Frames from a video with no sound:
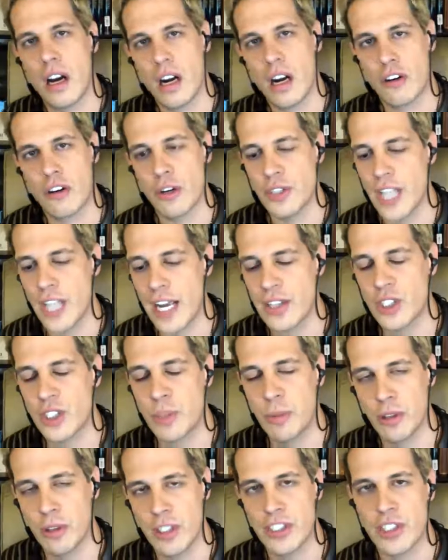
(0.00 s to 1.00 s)

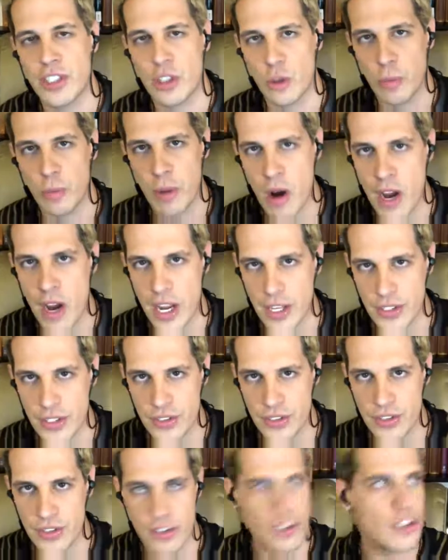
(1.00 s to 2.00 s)
grotesque political
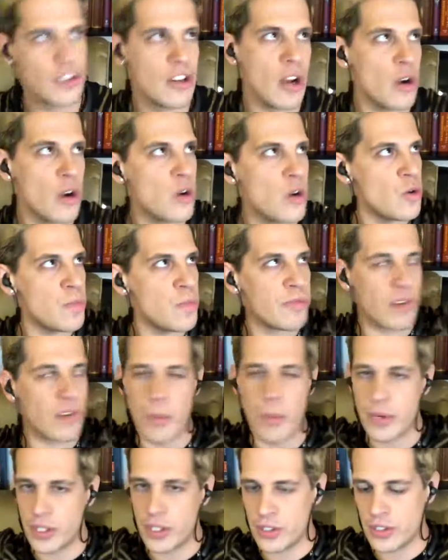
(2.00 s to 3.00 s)
bias. No
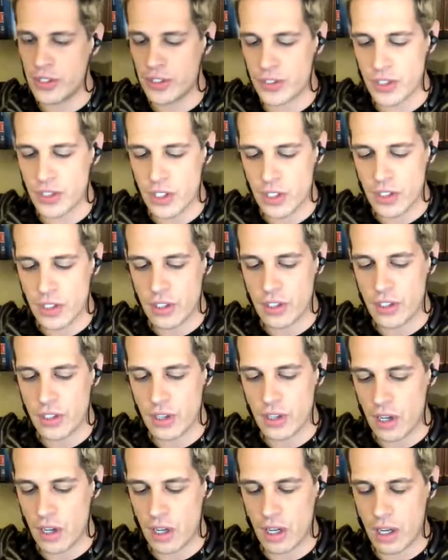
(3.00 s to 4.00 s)
prominent
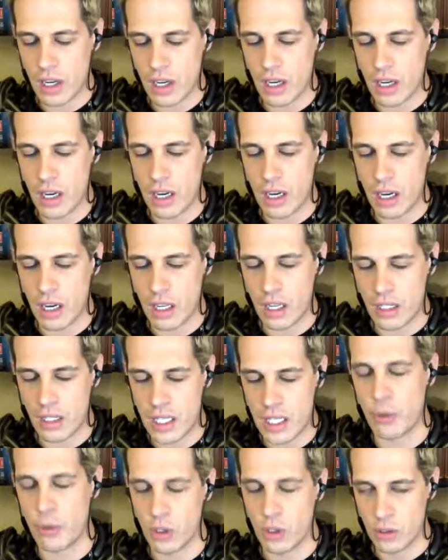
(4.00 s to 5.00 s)

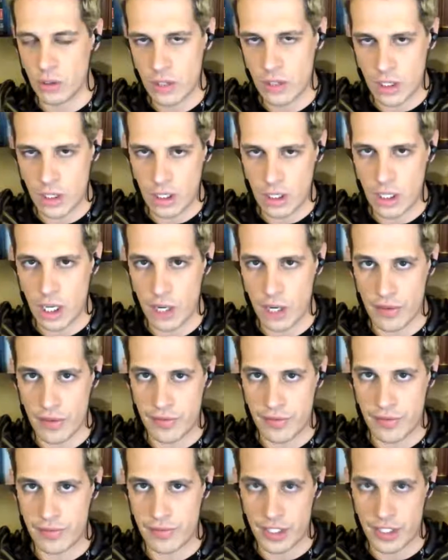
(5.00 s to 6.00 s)
liberal of the